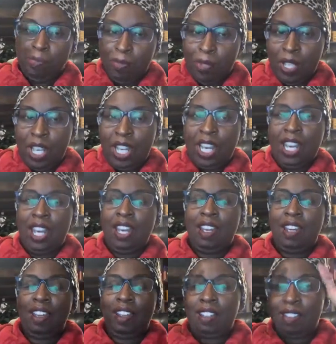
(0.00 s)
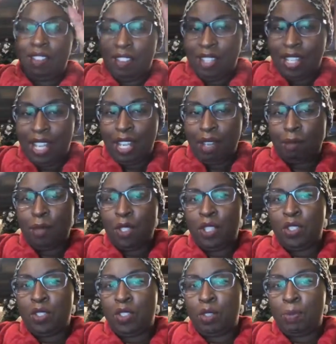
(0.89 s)
like
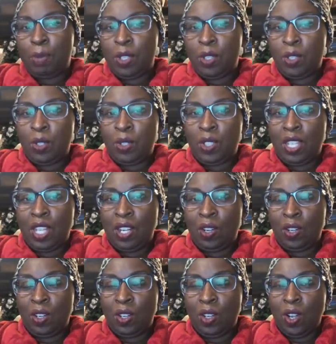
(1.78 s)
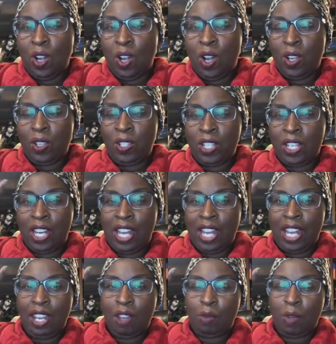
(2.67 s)
Mr. Spencer said on the call
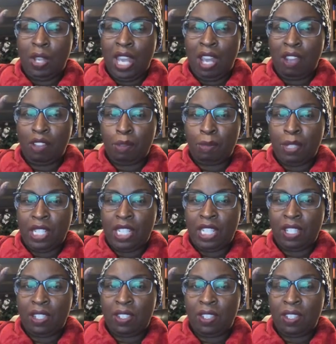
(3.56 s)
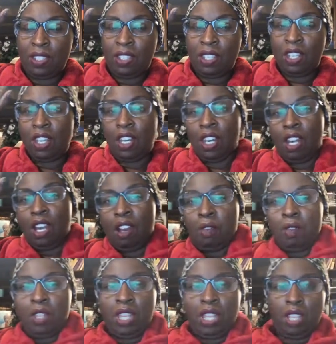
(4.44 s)
tonight, we have to be consistent in
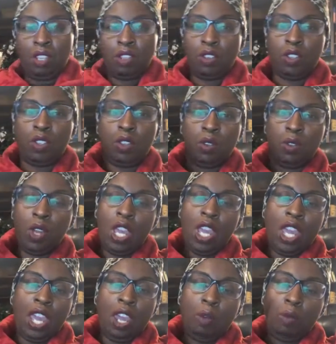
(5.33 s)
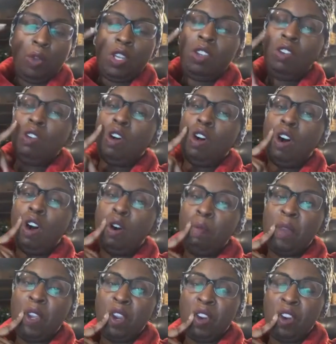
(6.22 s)
everything you do. And when you
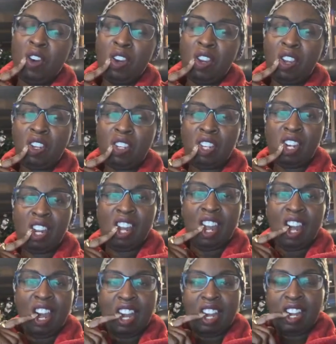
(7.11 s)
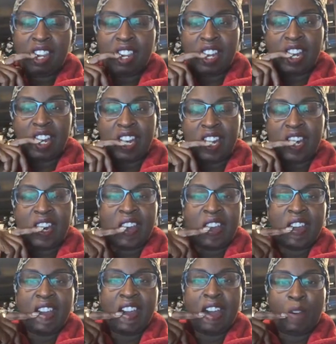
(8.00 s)
called me earlier today, I decided
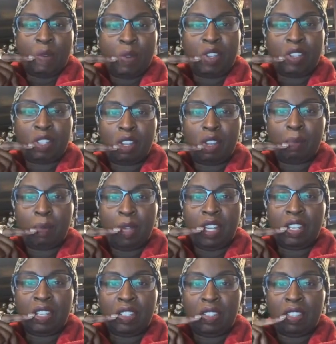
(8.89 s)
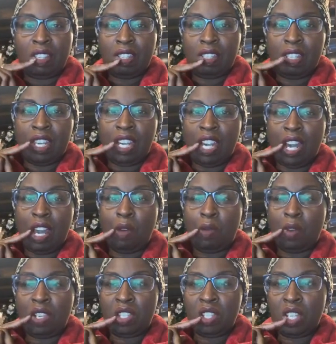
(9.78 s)
that I was going to be consistent and I
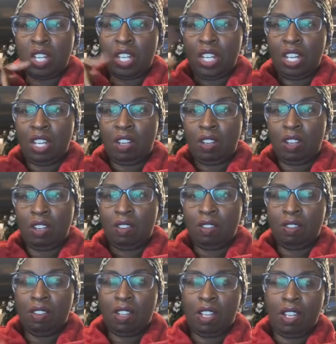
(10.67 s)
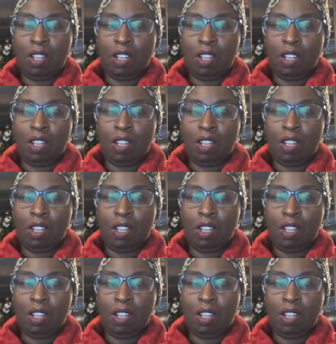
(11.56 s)
was going to get on the